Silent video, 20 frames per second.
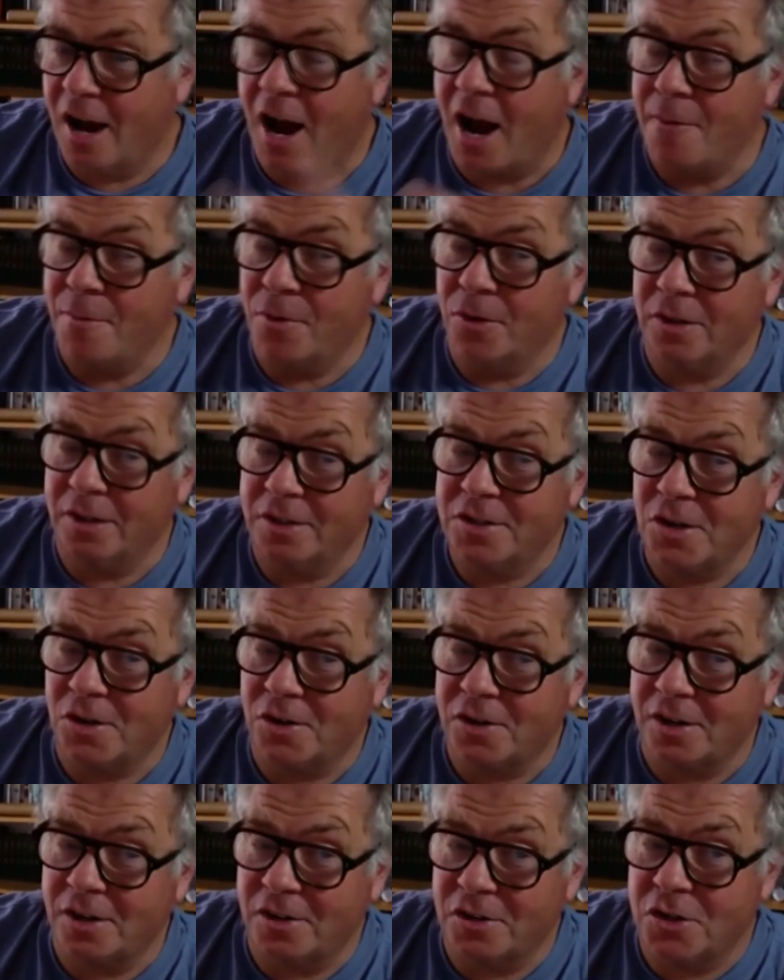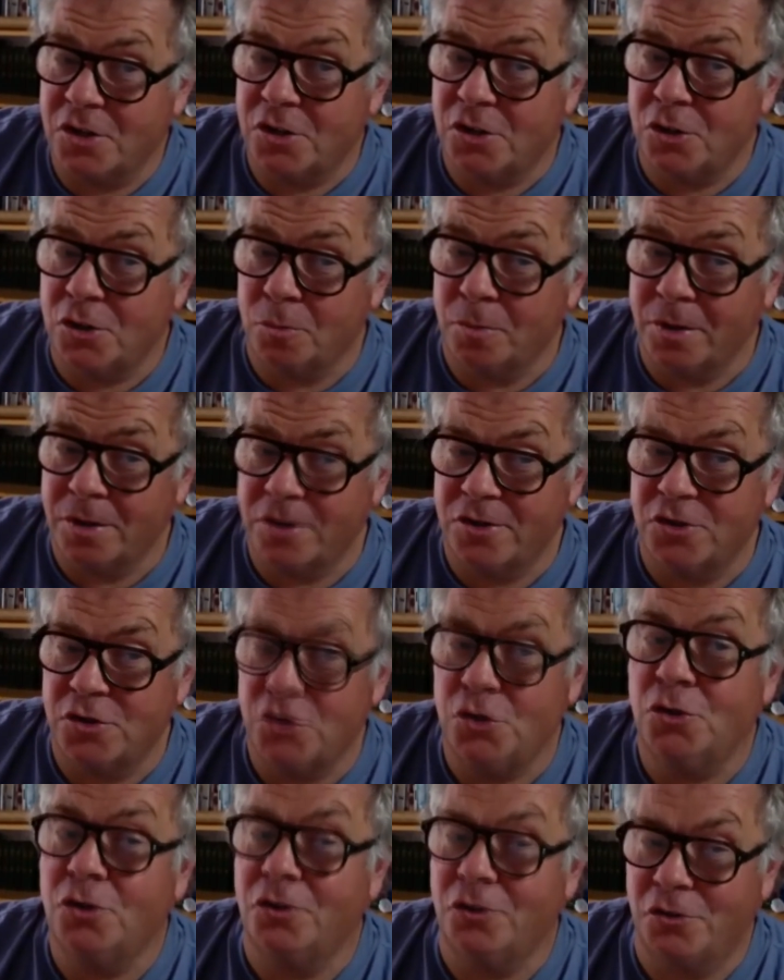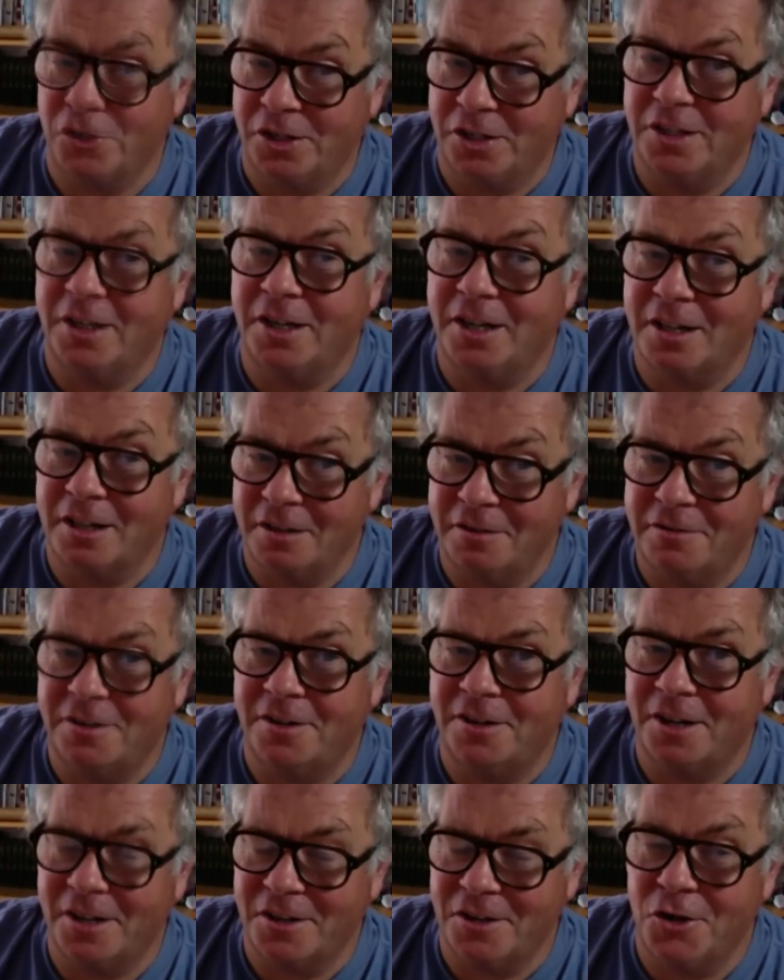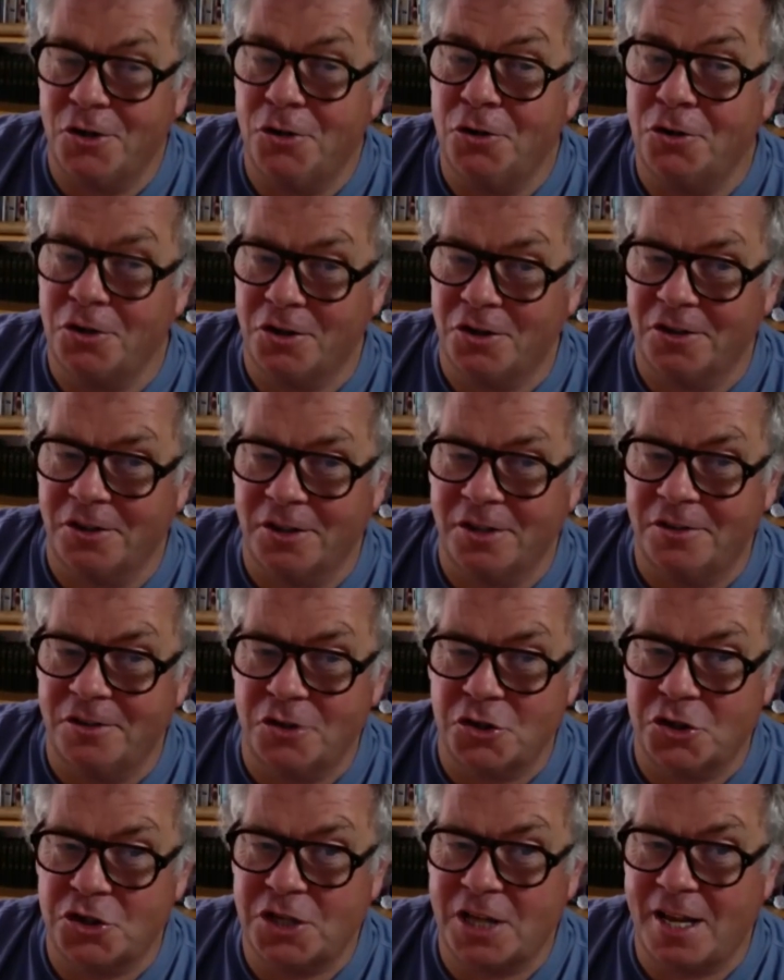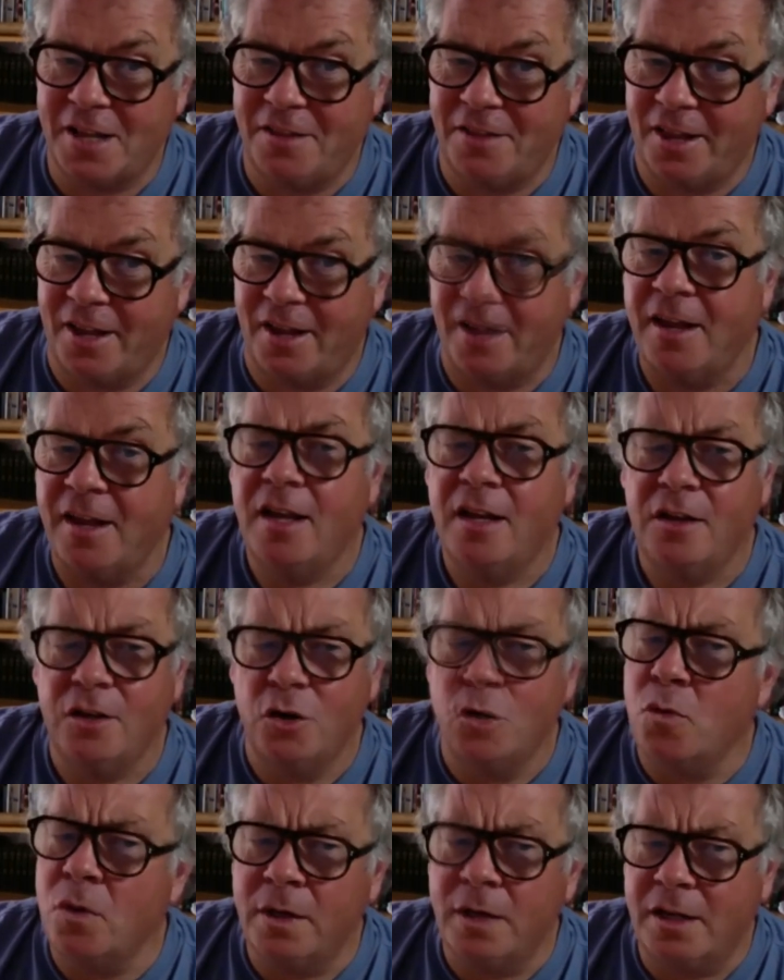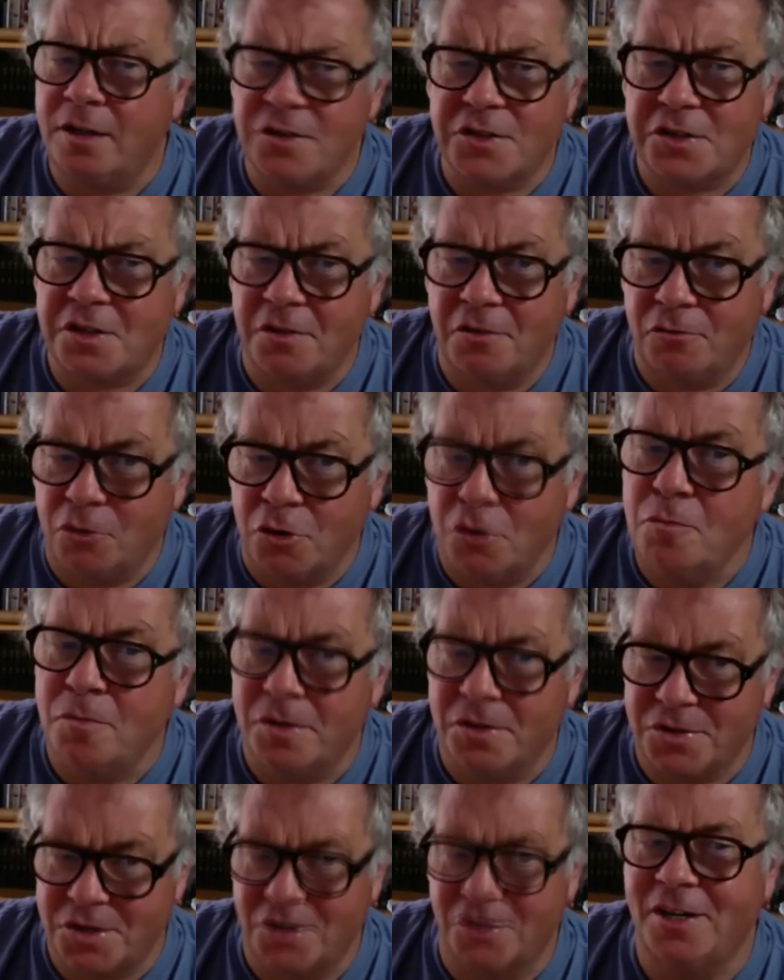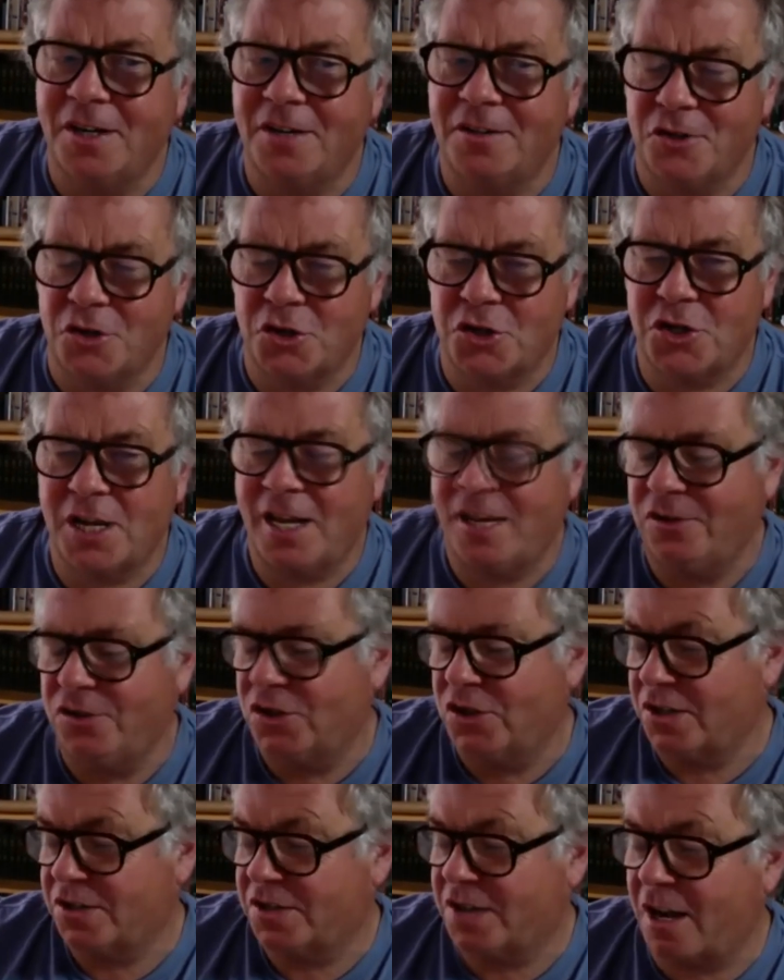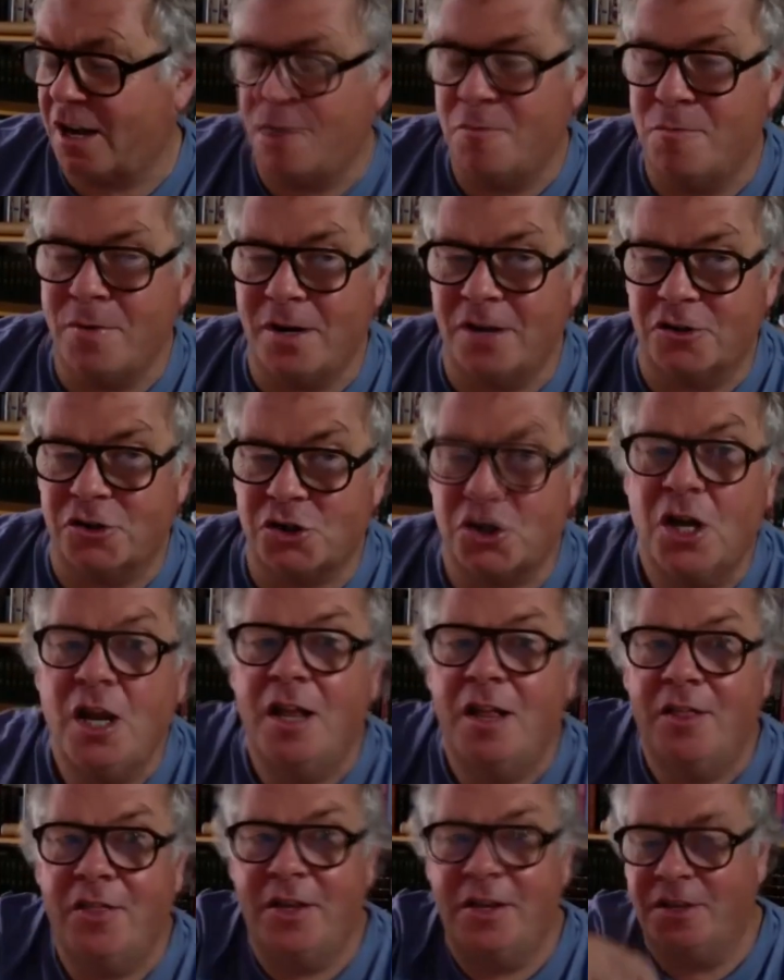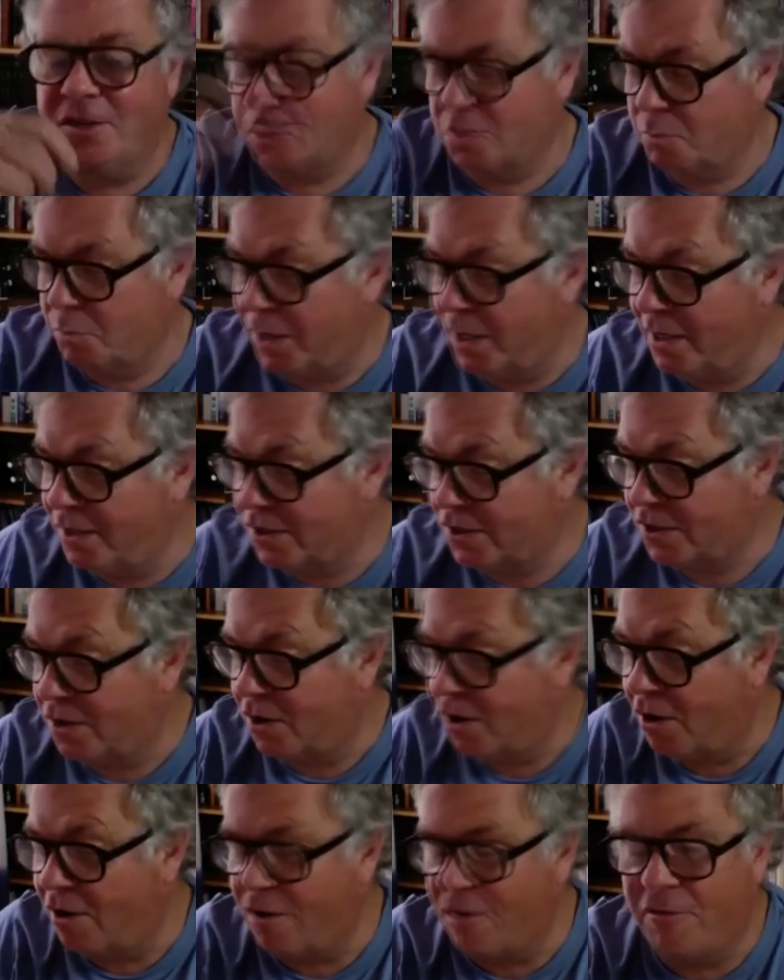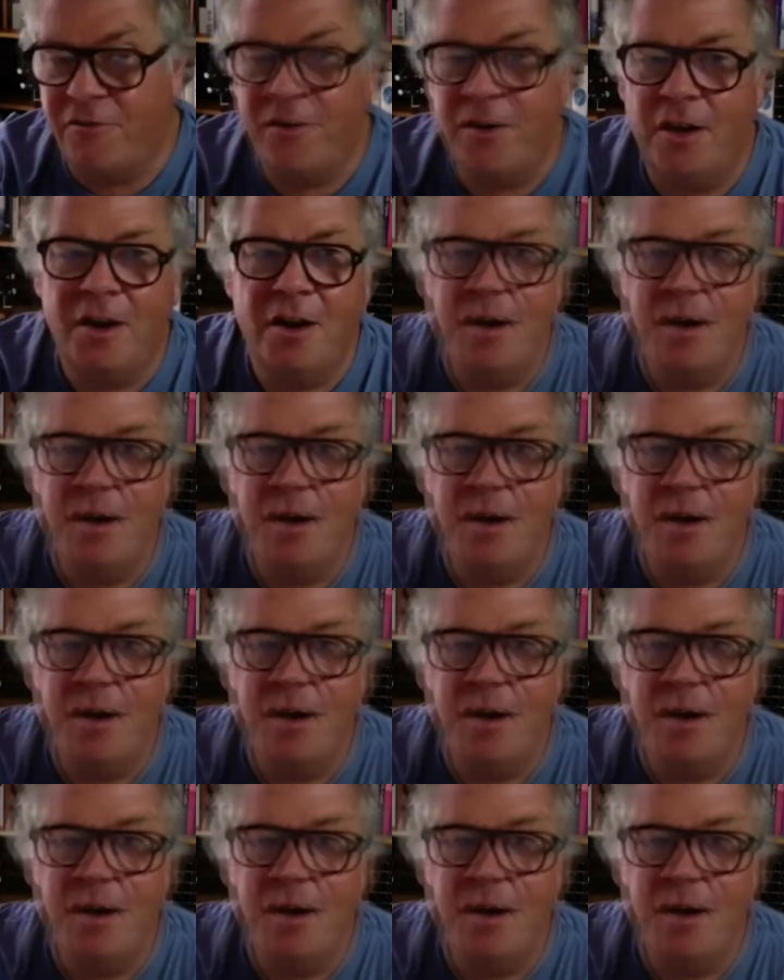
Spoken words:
I'm only talking to you because you're really clever and you're going to understand that. No one else in the room is going to understand just how much this piece of